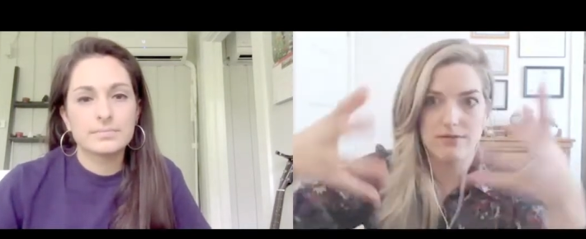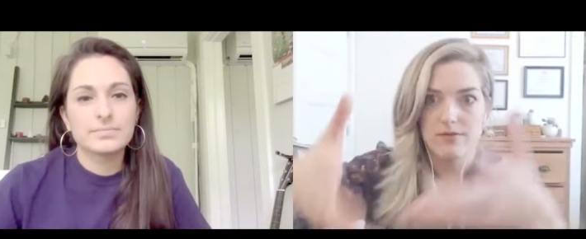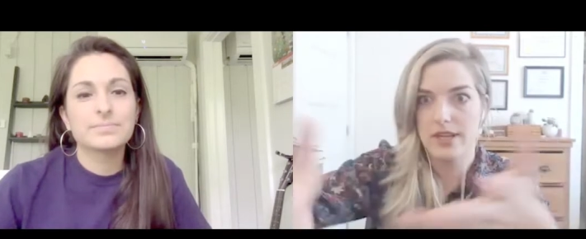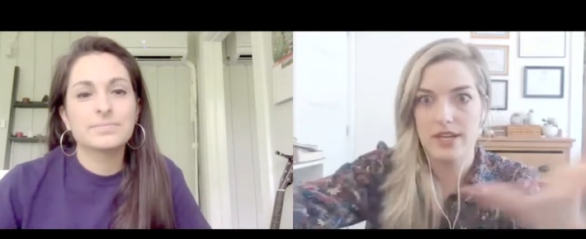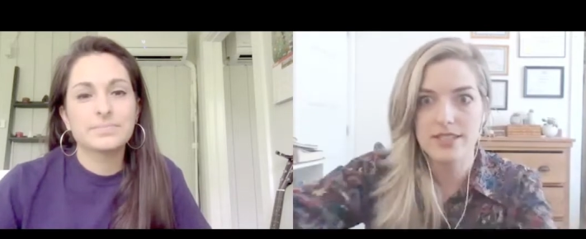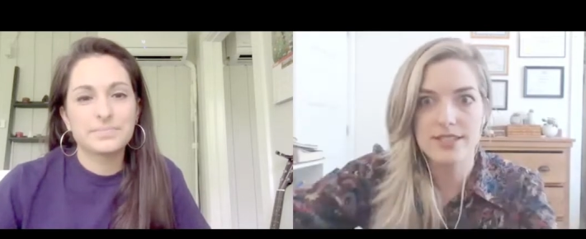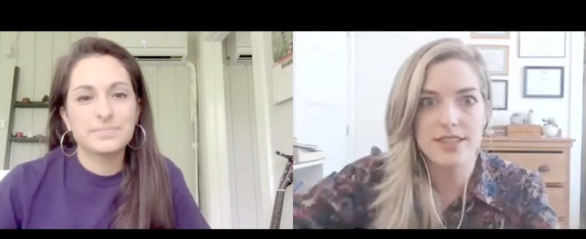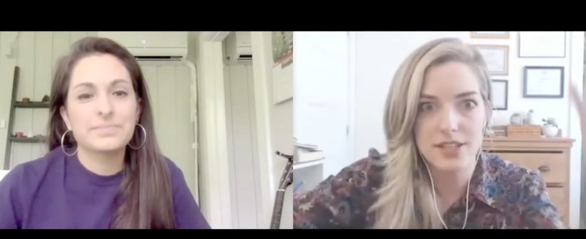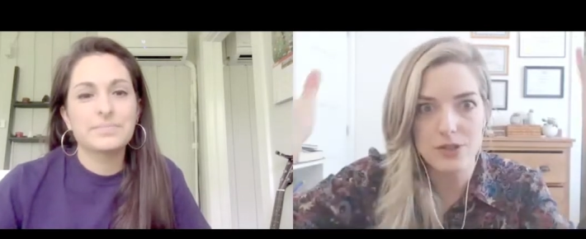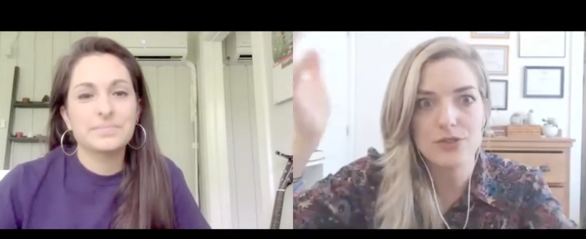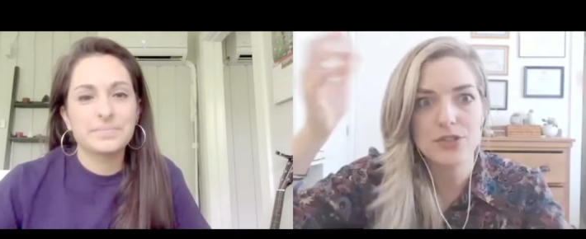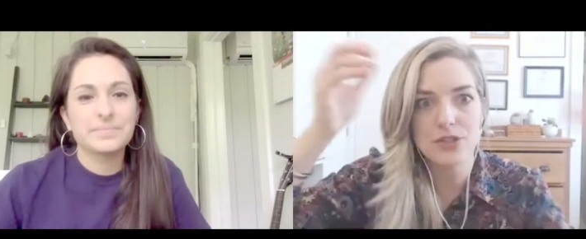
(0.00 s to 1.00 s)
Speaker 1: this like
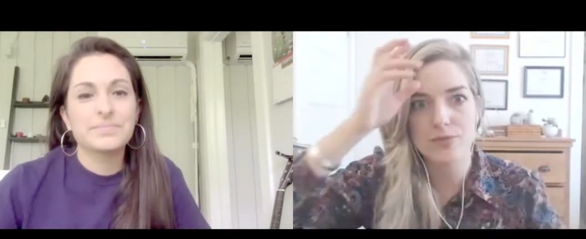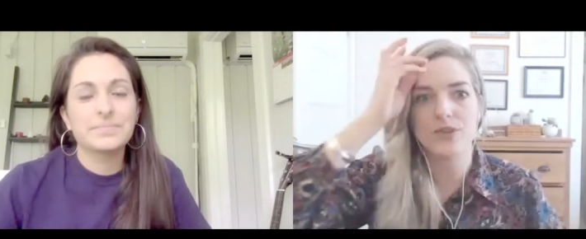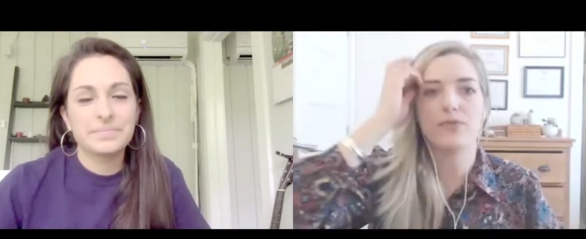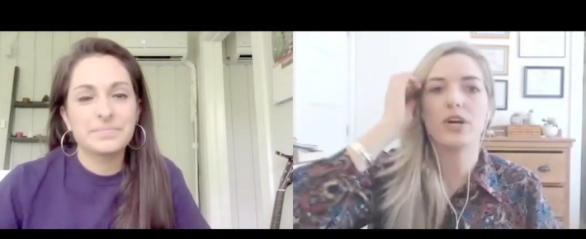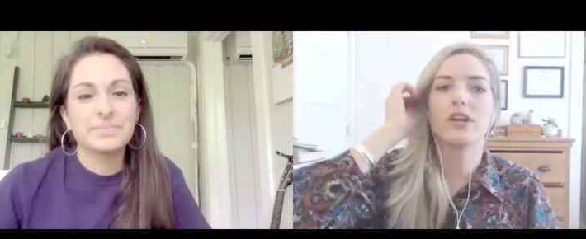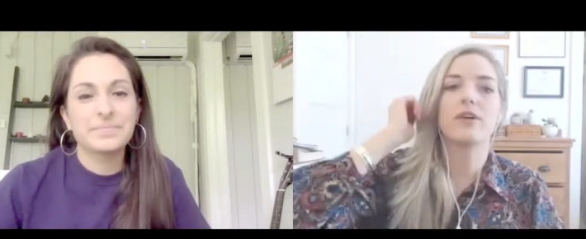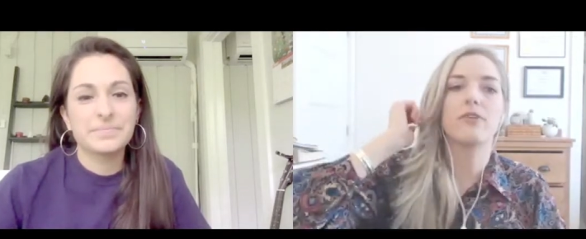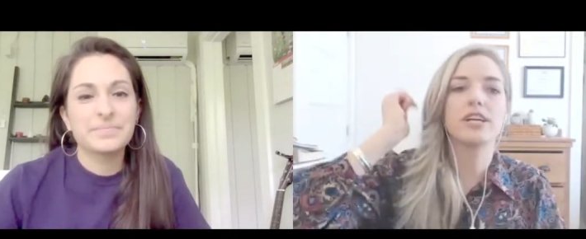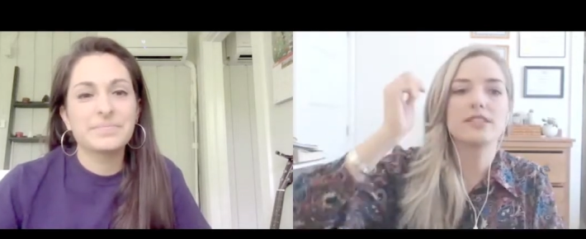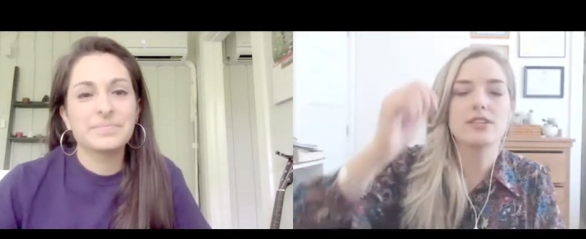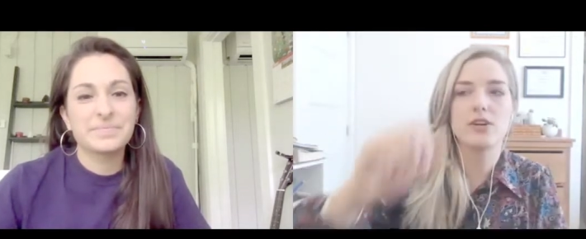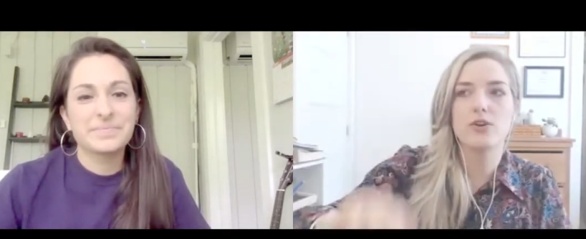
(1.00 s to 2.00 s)
youtube and whatnot right
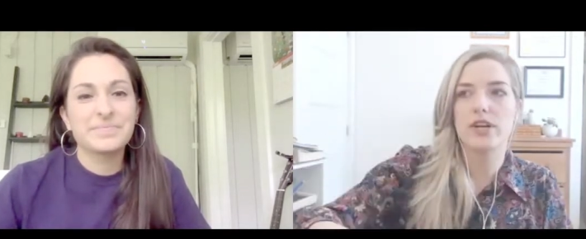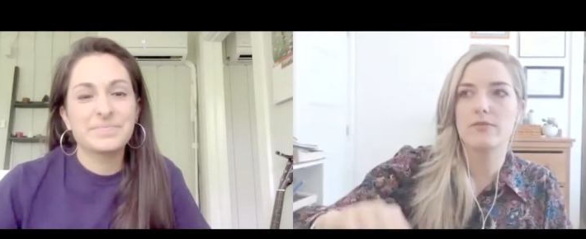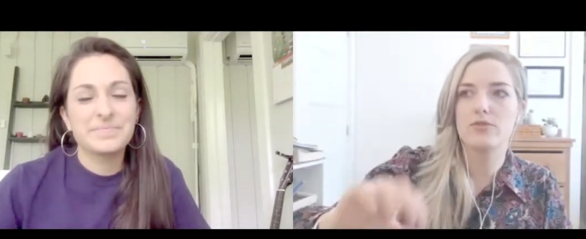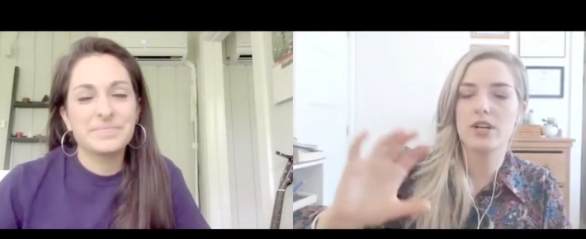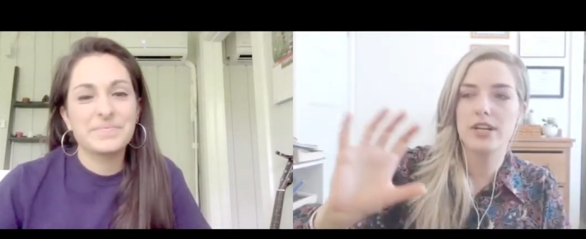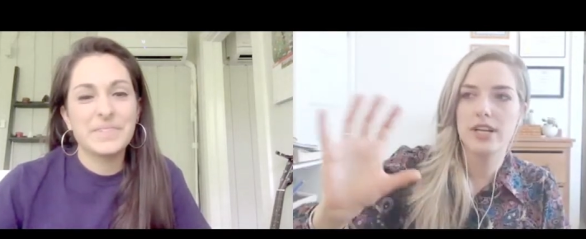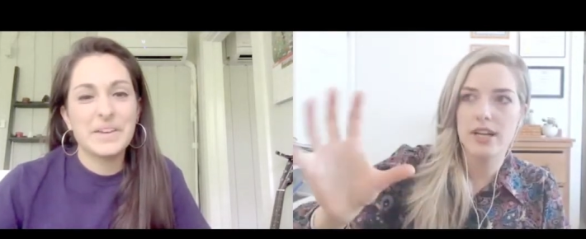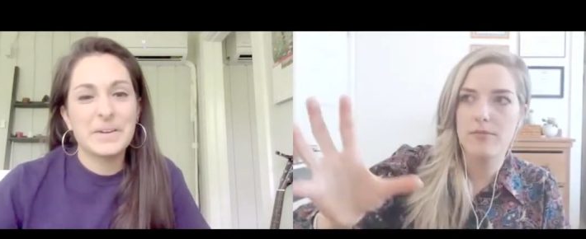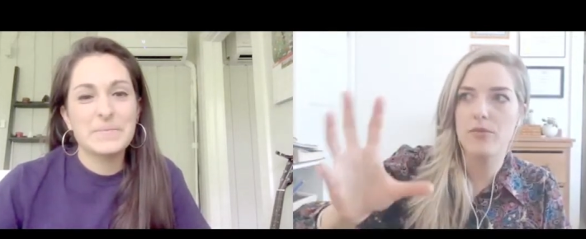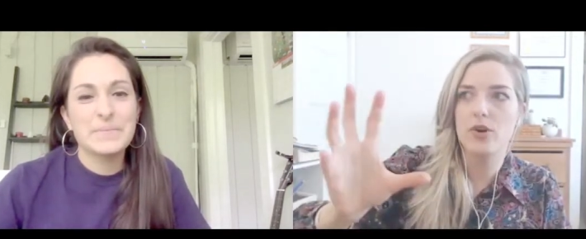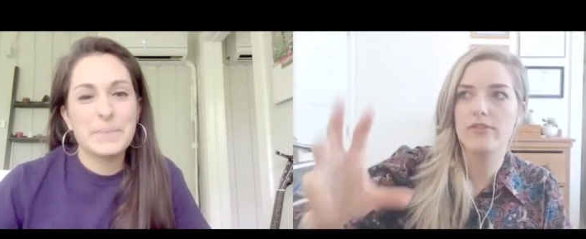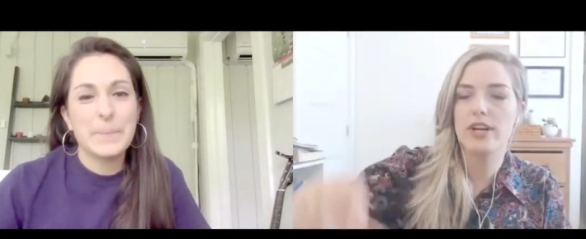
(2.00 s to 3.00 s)
so like i'm trying to get a
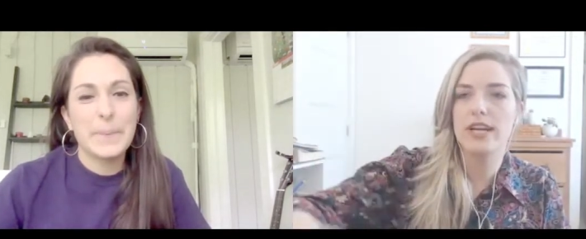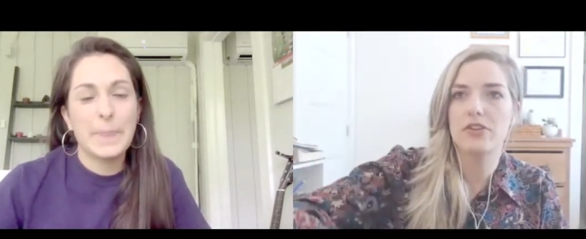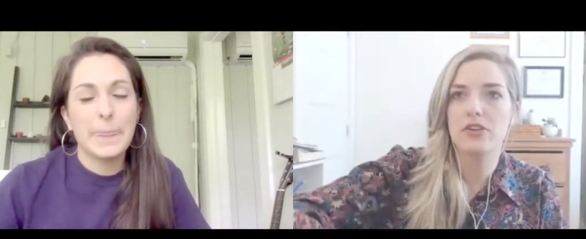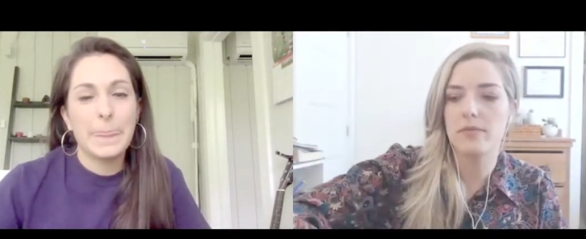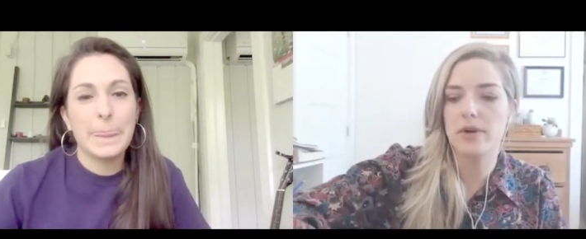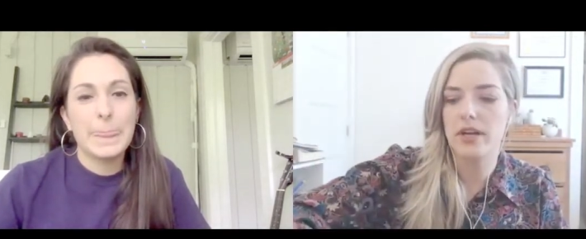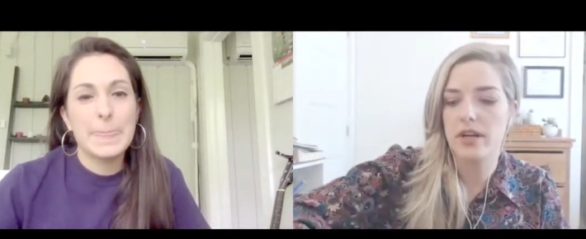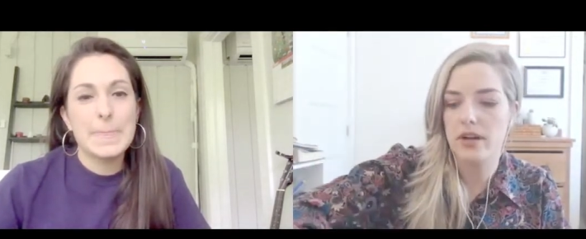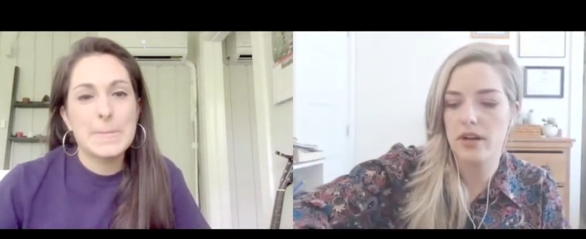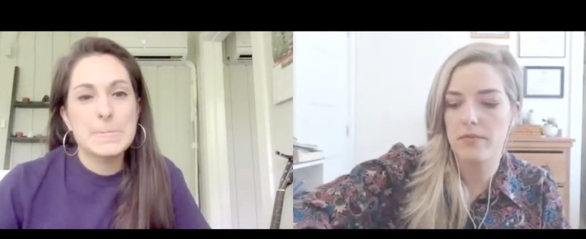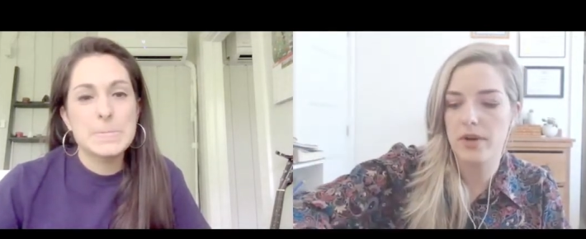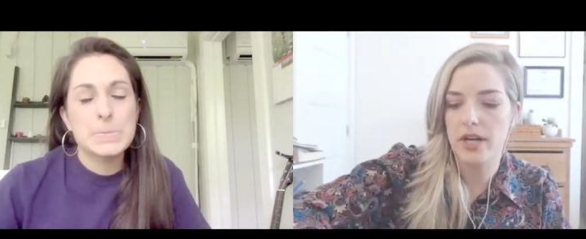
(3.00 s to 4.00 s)
more of a handle on my
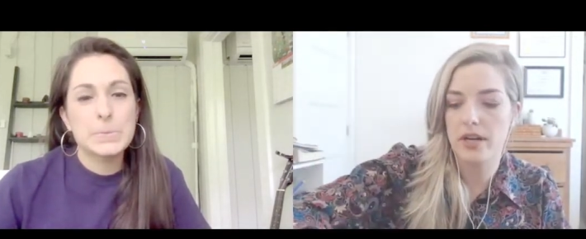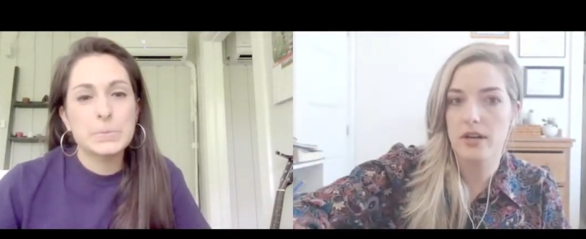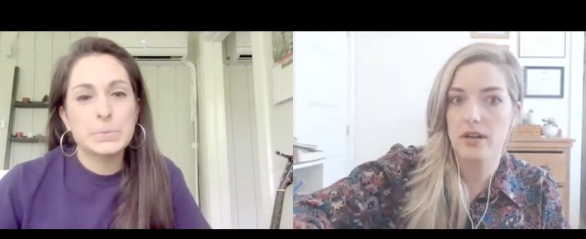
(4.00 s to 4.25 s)
on my